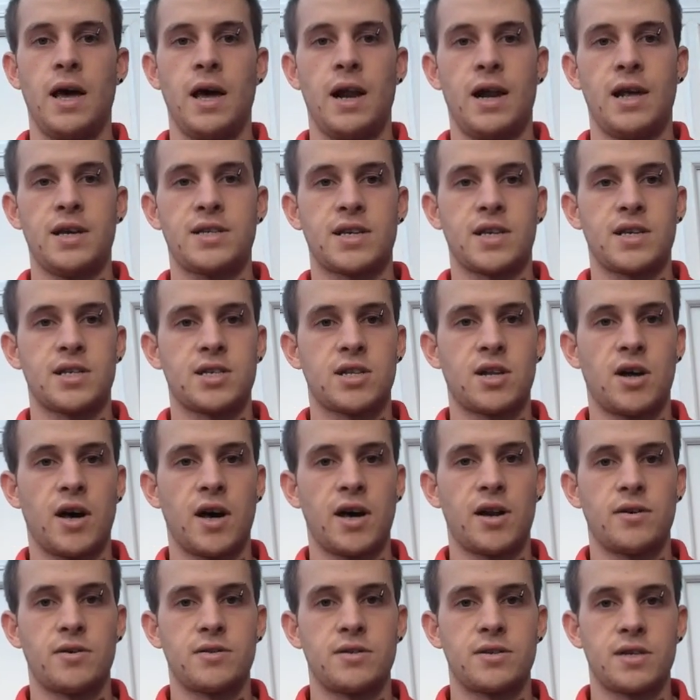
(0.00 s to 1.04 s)
Let's get
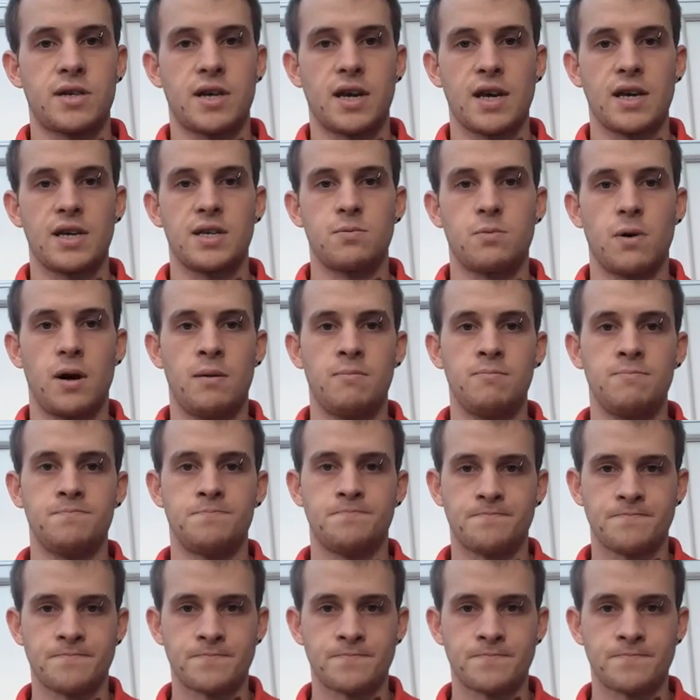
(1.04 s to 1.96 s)
started on today's one.